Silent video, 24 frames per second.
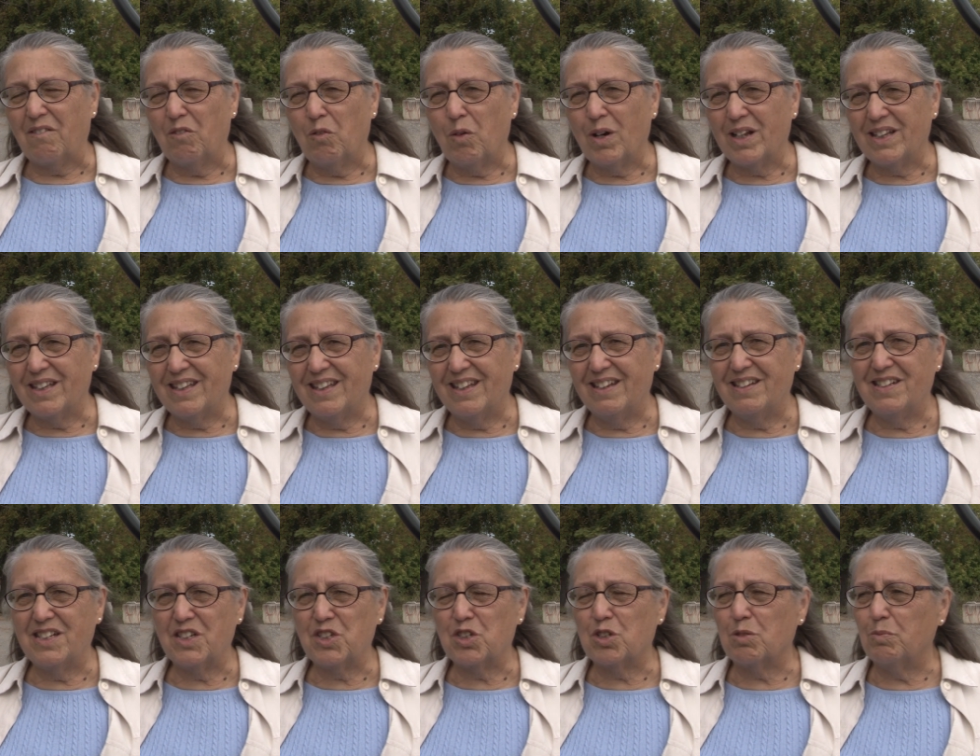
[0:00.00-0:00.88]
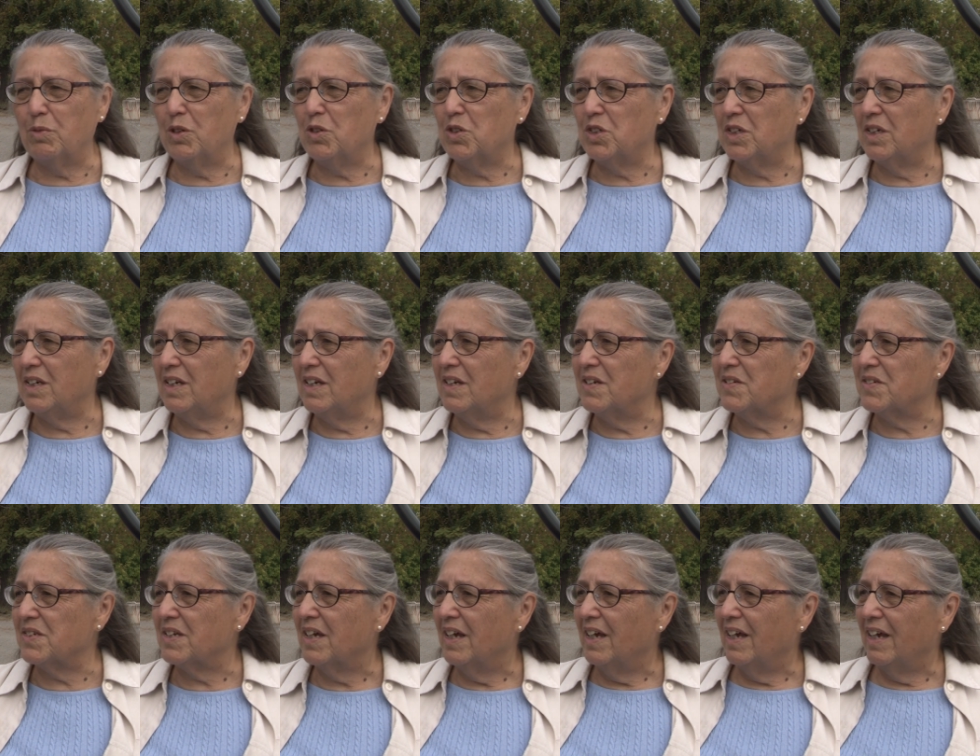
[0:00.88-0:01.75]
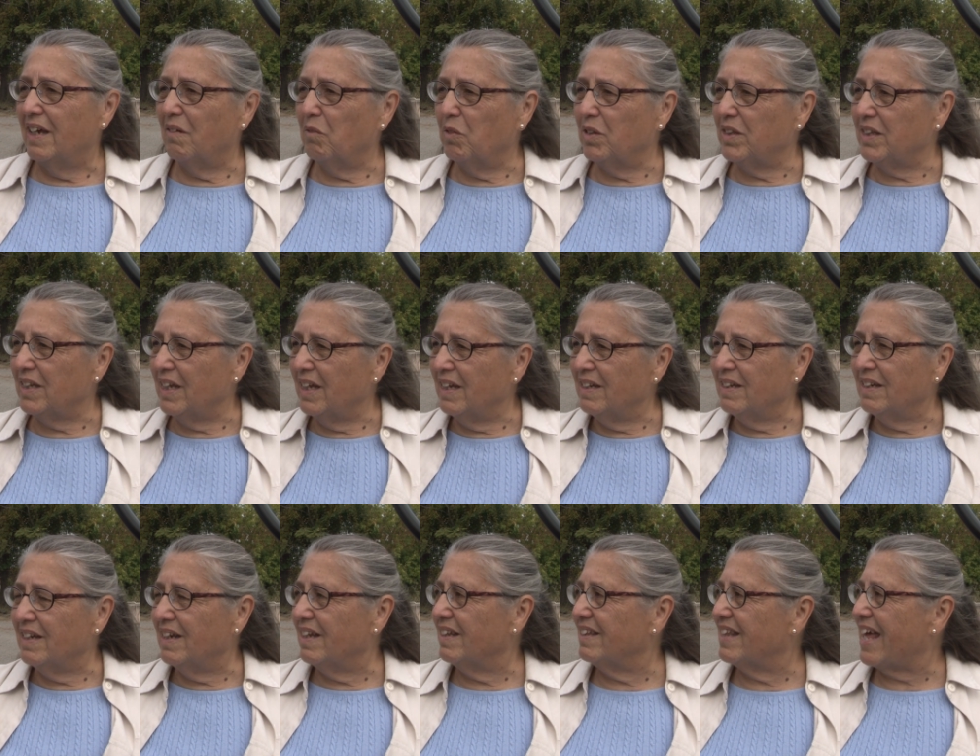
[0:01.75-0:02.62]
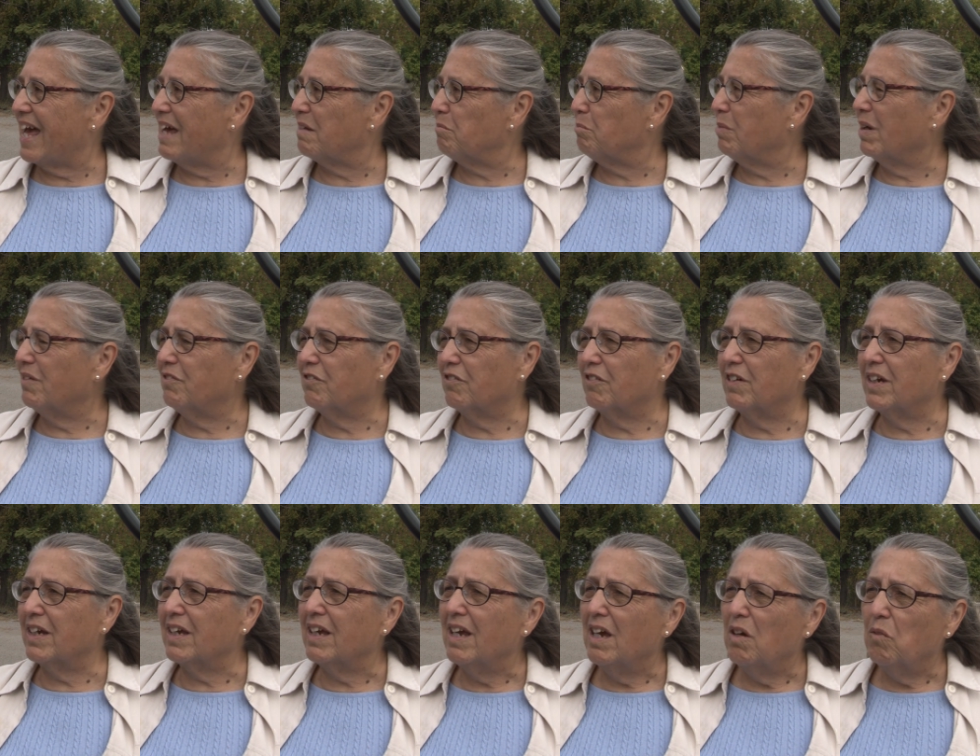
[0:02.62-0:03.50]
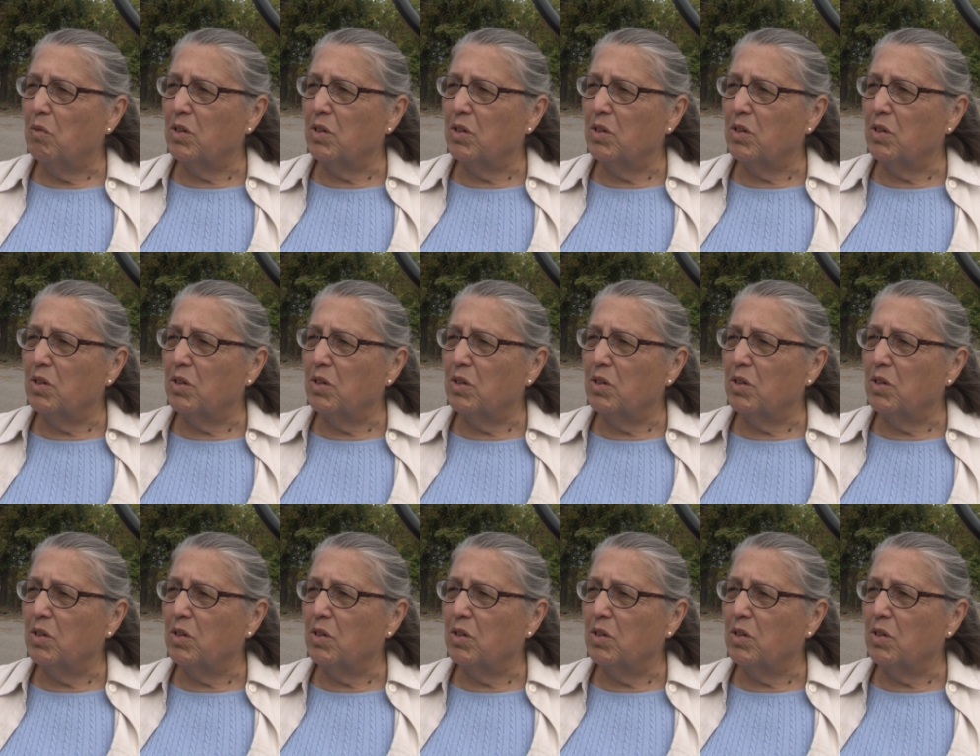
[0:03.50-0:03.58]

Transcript: what the distribution is within that buffering,